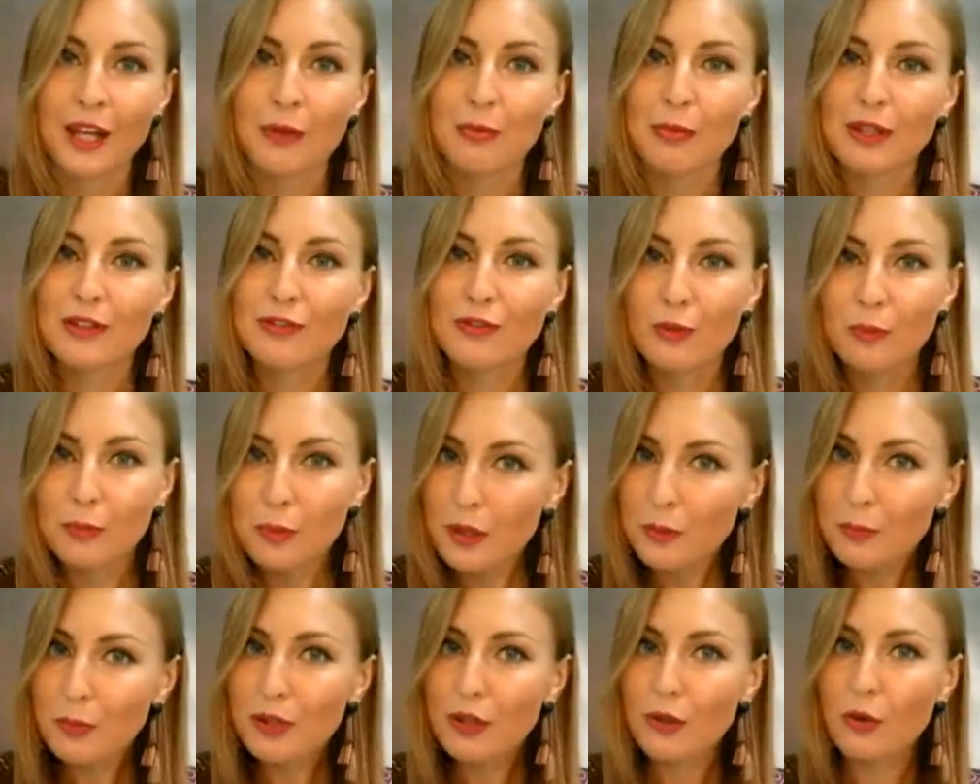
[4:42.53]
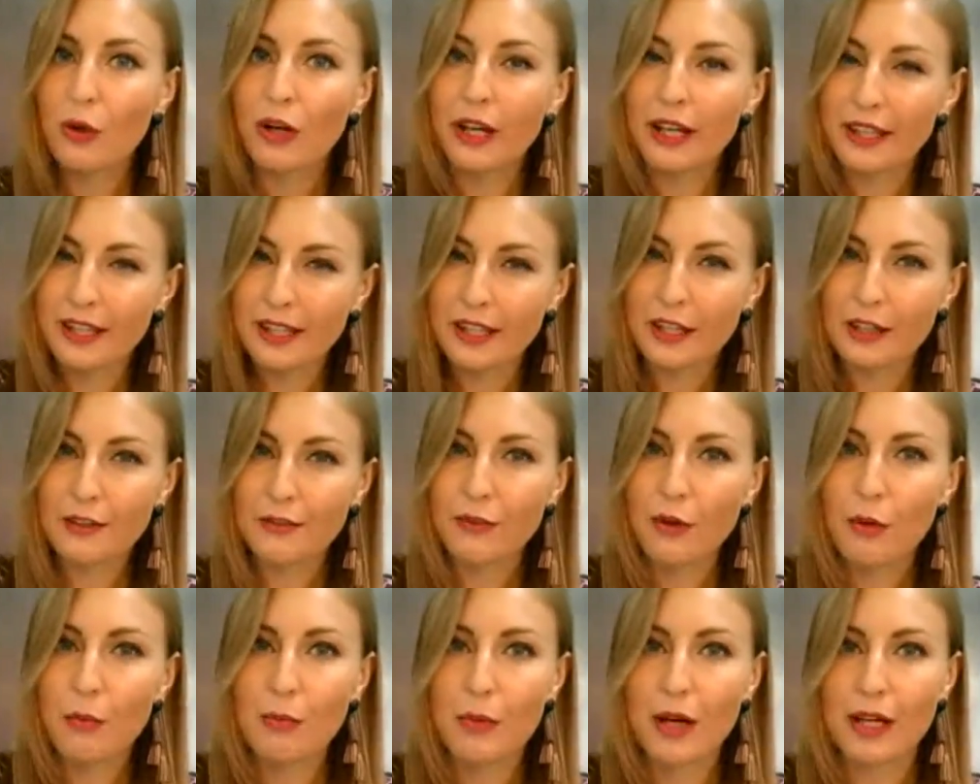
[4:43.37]
But for people who are here
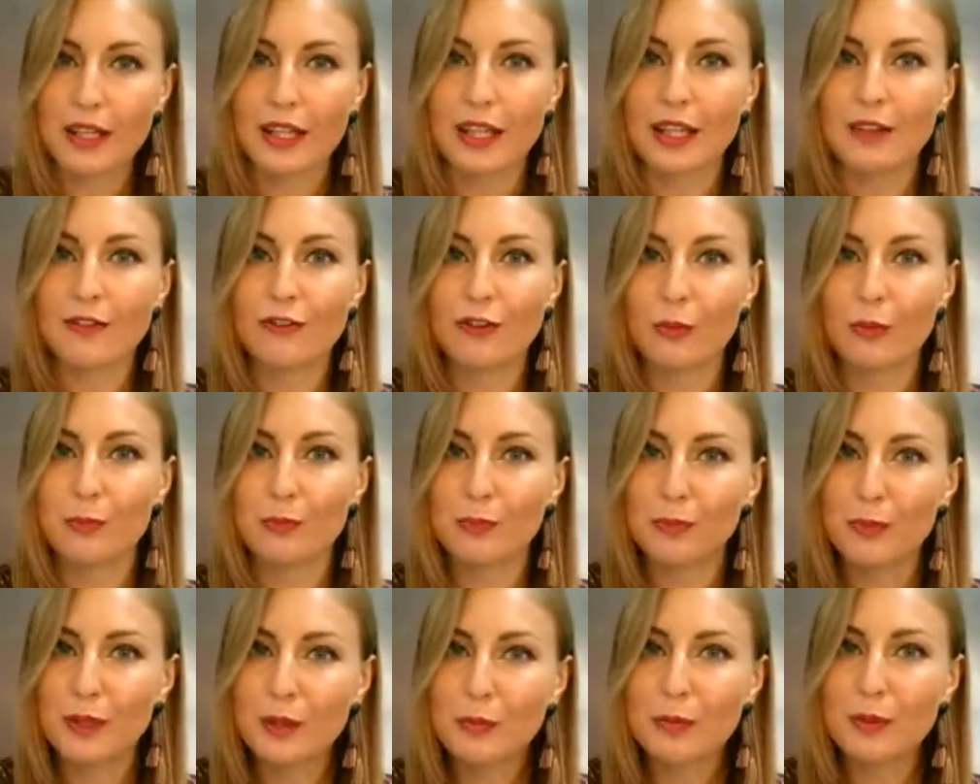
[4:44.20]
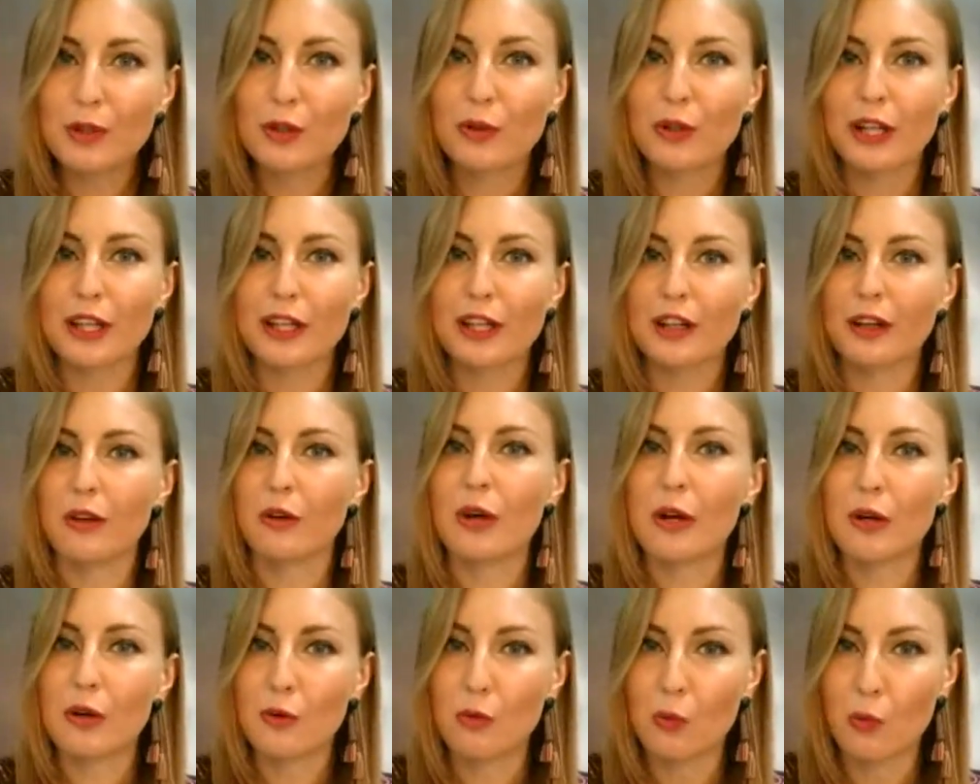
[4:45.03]
for money, for people who are here
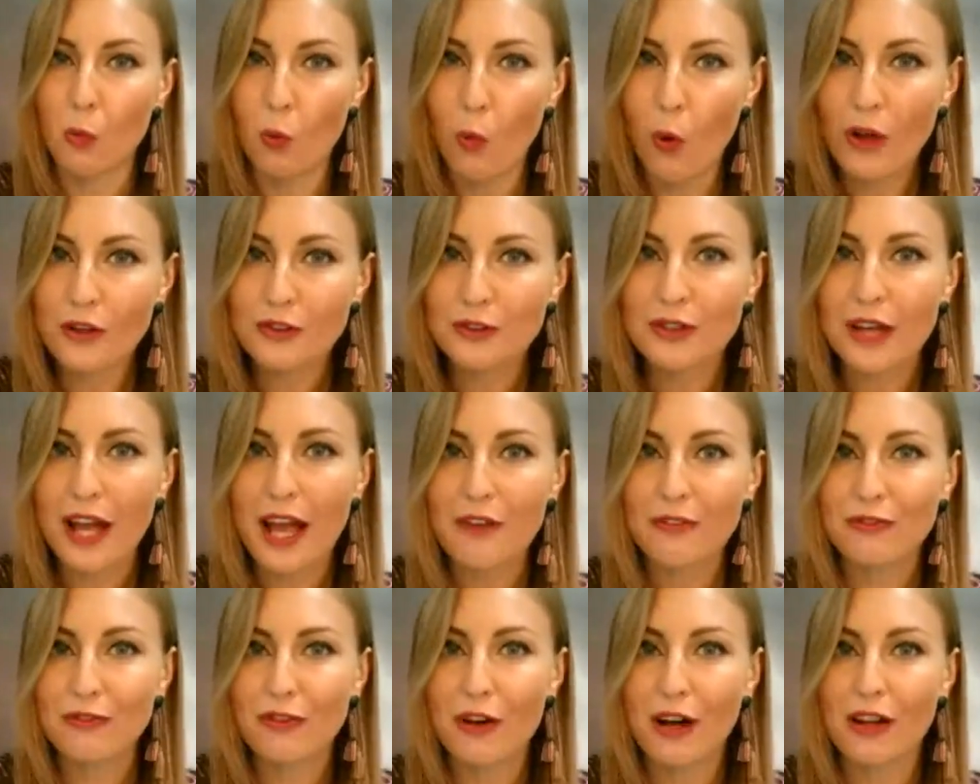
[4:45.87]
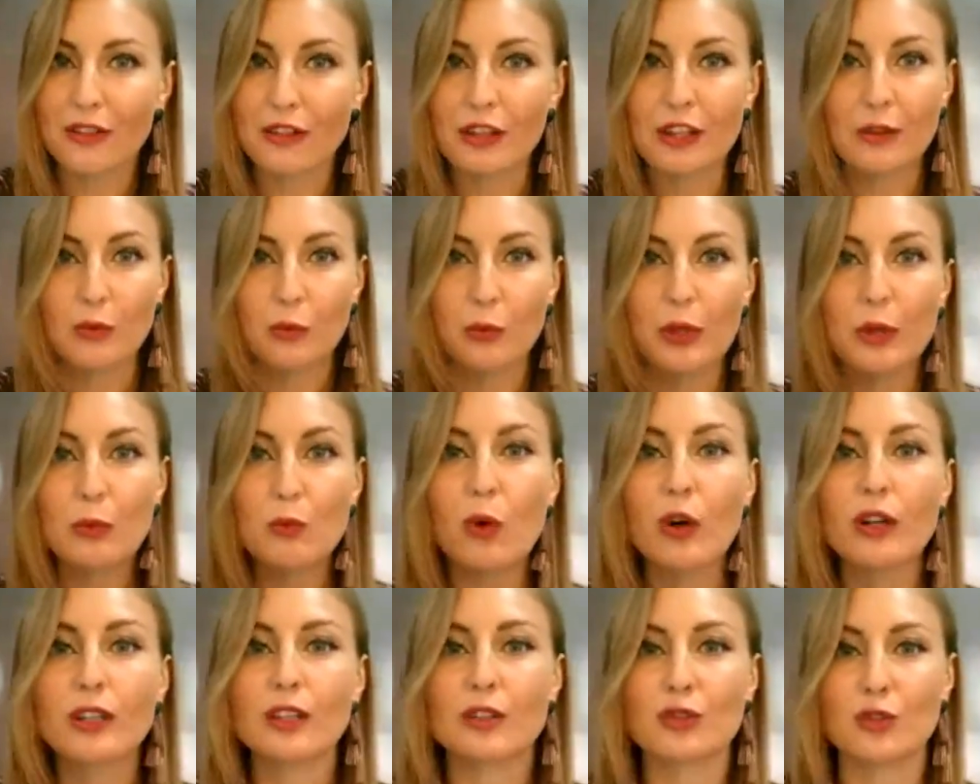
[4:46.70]
who want to have fun, we
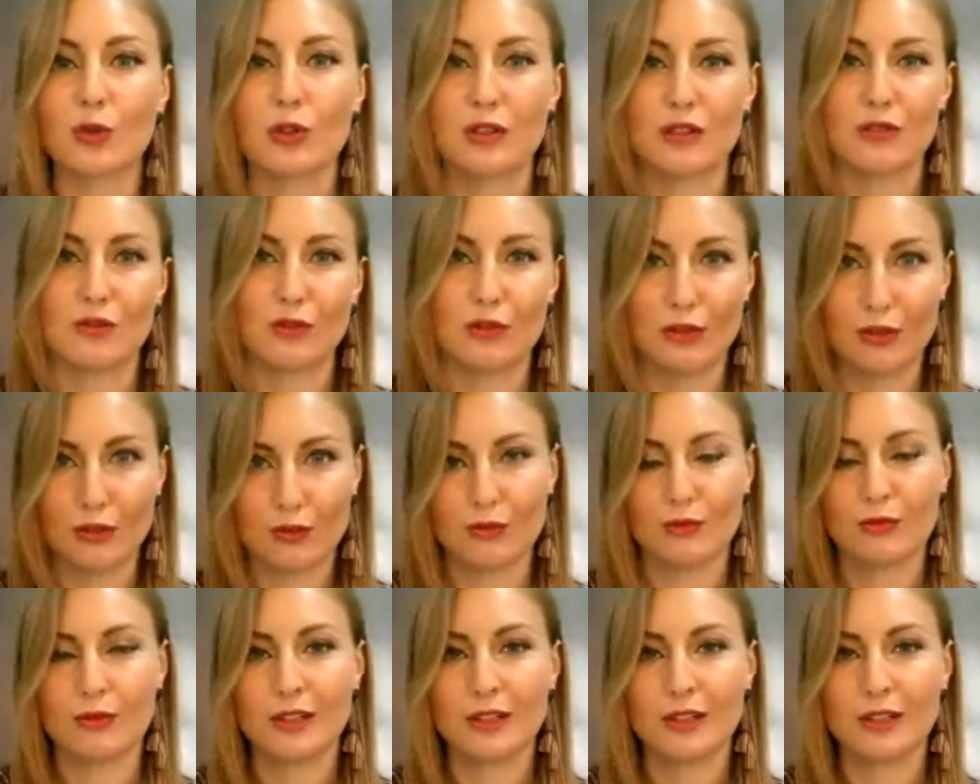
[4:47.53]
want to talk to you.